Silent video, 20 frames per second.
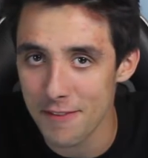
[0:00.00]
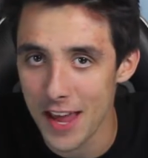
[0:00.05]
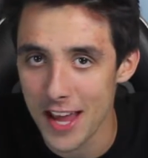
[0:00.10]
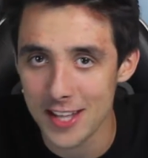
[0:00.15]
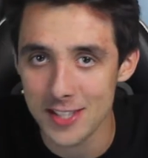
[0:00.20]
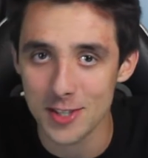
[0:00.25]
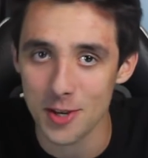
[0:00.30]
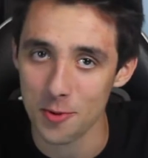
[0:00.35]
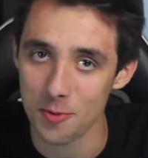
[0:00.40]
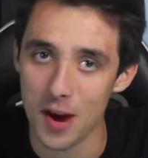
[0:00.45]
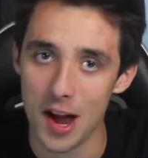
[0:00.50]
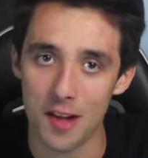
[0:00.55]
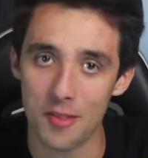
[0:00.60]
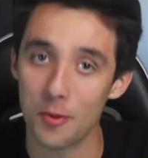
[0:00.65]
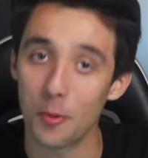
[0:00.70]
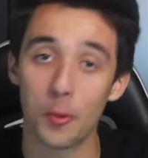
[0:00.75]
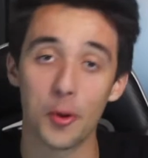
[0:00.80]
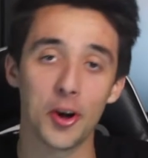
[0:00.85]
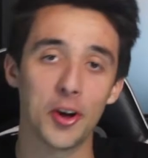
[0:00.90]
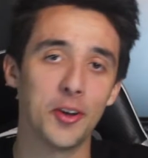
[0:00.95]
fans
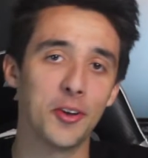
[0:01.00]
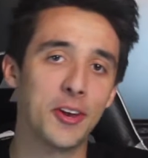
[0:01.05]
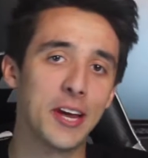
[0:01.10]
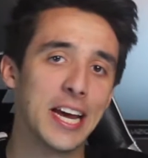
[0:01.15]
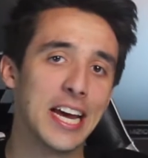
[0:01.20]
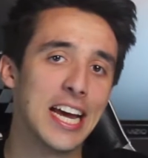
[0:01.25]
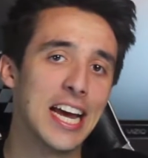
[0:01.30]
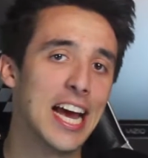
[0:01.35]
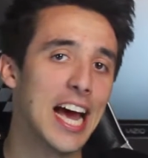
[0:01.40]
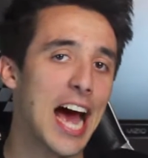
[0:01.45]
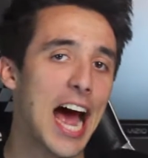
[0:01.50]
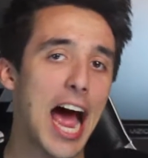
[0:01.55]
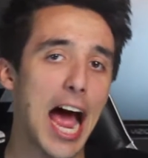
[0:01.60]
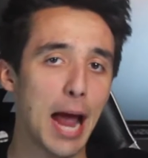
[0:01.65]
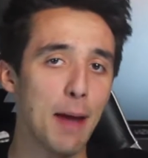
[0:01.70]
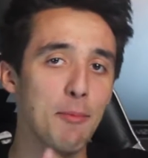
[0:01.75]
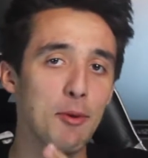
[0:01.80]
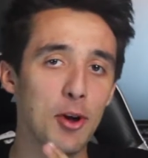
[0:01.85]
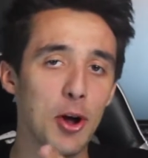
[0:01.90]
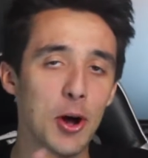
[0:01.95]
around the world.
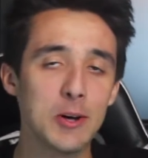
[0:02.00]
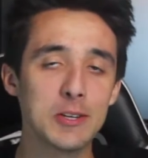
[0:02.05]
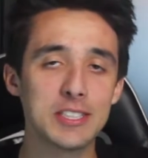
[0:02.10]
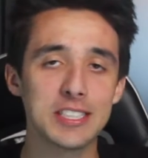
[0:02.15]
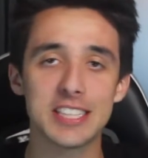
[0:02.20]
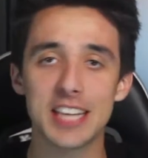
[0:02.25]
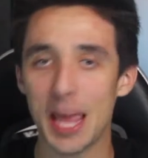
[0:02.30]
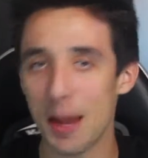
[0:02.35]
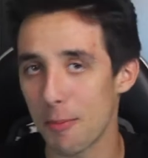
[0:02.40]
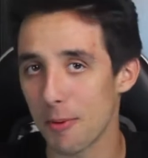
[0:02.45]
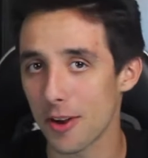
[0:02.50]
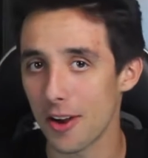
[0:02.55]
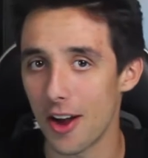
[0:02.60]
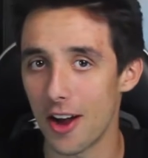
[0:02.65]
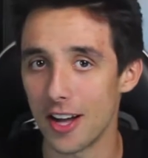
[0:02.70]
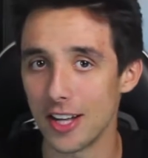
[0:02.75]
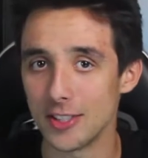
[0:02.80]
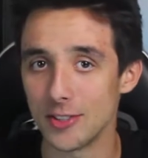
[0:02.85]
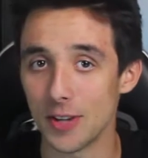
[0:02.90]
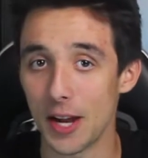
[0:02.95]
I'm your host, Gabriel
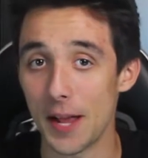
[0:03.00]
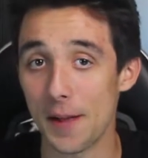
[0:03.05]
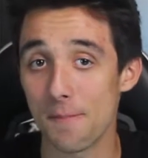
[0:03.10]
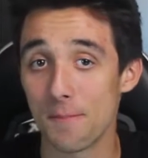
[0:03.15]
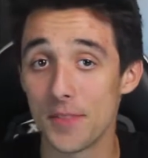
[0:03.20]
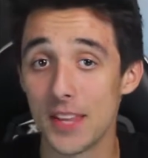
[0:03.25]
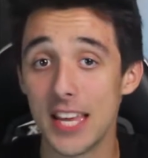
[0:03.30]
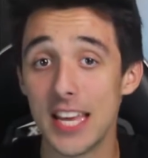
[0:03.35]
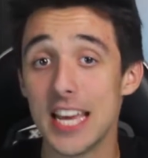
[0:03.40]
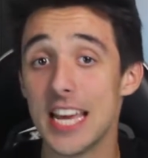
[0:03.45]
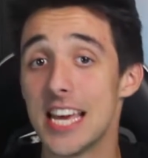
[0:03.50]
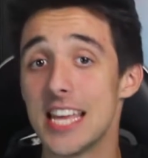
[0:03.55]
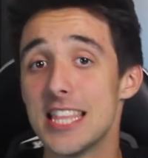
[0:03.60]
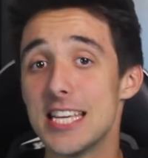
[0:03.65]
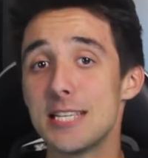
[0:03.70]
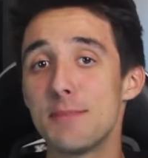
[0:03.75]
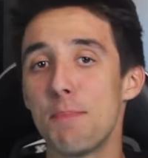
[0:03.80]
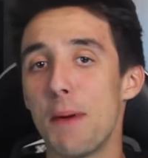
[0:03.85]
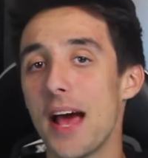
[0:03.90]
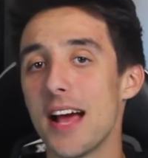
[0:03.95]
Andre.
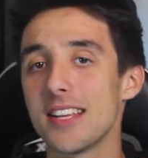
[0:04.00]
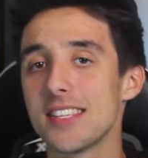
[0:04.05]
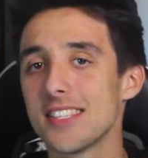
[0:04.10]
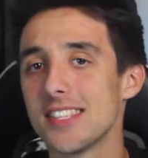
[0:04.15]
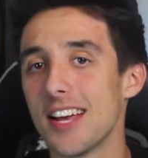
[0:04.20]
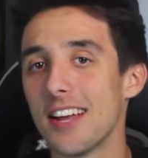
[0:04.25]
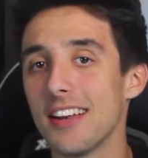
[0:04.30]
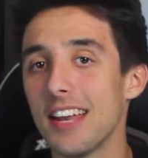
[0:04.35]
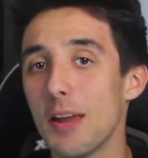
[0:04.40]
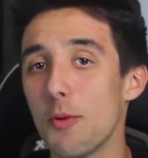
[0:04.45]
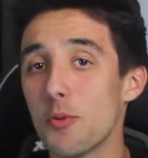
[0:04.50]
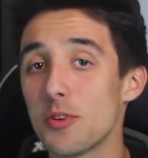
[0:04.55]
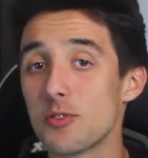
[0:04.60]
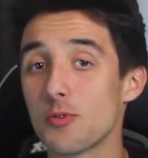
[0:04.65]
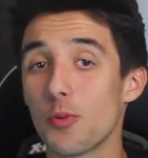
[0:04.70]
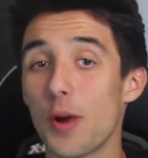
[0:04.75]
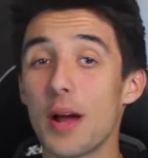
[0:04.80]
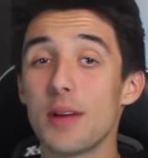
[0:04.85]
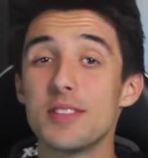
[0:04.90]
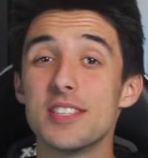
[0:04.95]
This past Sunday
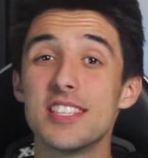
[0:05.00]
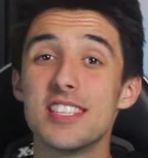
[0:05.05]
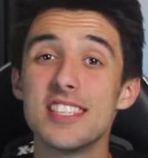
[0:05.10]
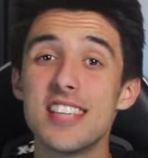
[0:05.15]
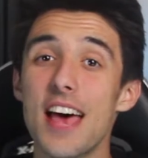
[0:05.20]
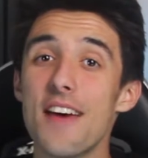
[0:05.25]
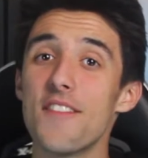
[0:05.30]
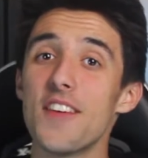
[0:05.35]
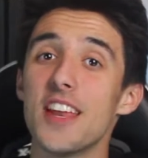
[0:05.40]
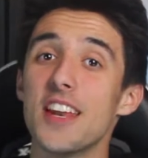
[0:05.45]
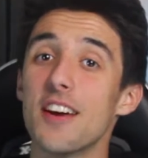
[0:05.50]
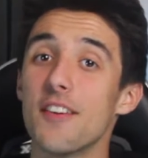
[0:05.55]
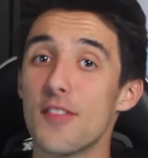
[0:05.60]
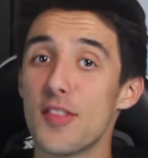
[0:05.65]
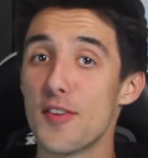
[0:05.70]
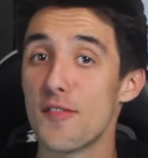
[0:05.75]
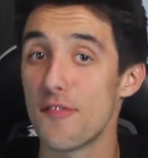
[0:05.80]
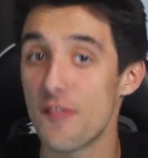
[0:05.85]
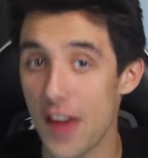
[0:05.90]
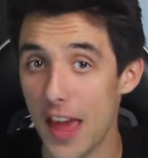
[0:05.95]
was round 7
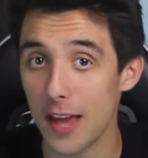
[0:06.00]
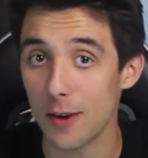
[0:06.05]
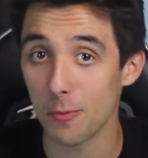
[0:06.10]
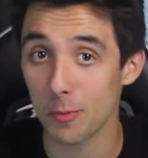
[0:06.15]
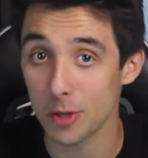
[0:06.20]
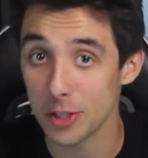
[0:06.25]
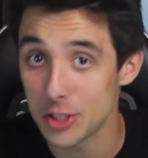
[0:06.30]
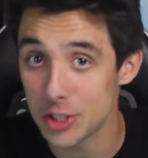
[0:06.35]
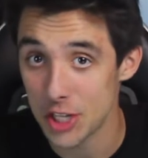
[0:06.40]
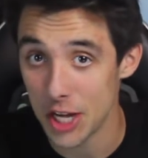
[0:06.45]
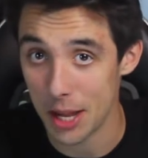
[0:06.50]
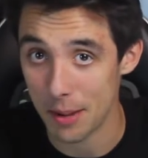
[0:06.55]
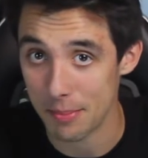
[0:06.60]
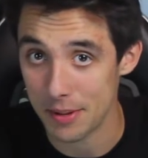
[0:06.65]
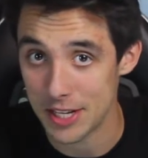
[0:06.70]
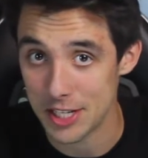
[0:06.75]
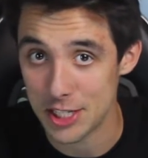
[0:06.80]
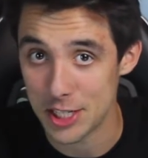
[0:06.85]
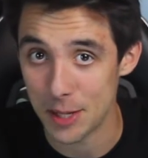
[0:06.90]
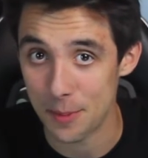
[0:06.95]
of the Fan World
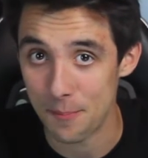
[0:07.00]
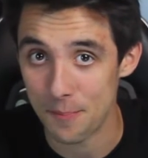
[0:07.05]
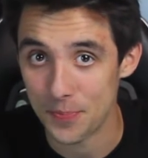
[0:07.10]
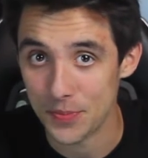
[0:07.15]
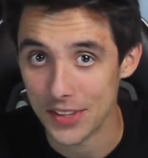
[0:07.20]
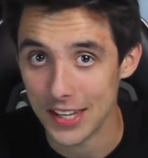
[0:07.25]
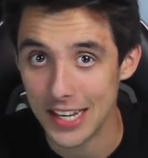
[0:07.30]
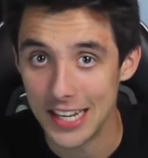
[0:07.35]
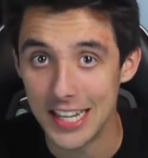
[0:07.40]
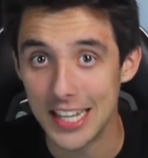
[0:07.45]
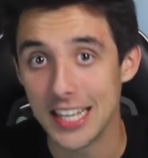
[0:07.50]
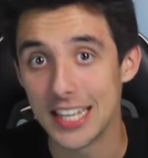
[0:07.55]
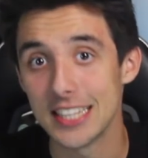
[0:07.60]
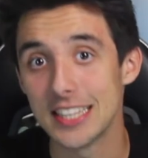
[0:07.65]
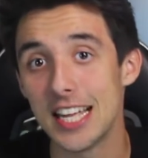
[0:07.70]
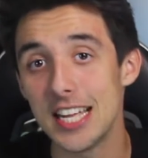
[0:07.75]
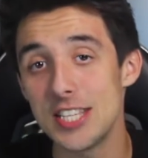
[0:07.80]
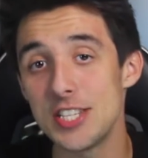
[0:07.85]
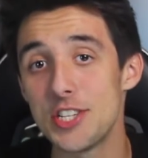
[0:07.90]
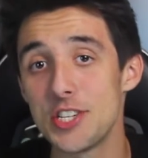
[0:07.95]
Championship.
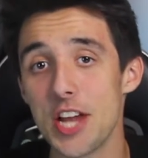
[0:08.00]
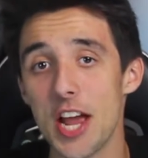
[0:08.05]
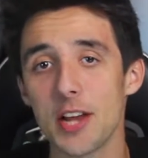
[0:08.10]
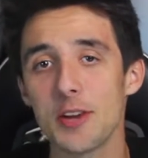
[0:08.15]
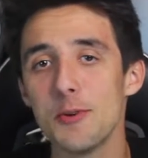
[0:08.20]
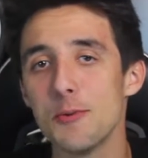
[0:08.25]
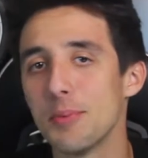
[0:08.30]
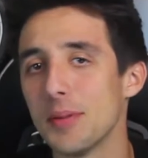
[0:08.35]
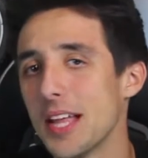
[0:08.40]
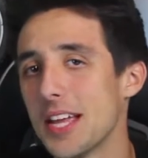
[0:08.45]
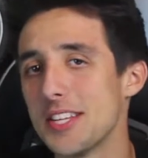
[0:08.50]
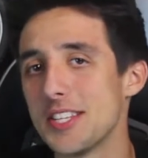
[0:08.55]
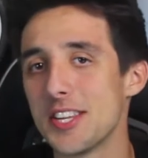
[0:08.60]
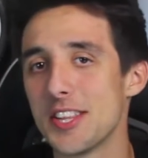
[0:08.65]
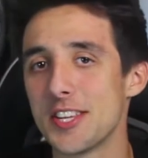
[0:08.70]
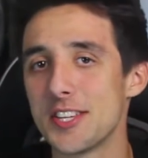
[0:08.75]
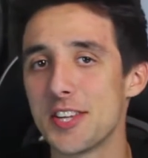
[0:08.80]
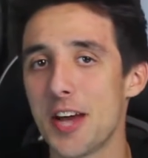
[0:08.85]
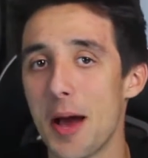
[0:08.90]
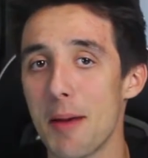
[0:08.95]
Let's check who placed
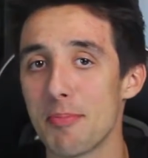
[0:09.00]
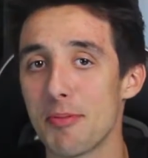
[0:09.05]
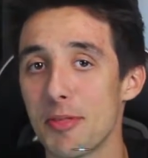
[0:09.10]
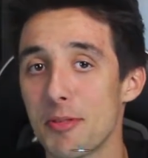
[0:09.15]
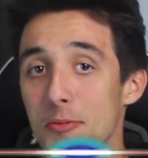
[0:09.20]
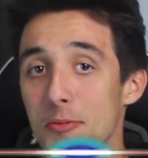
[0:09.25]
in the top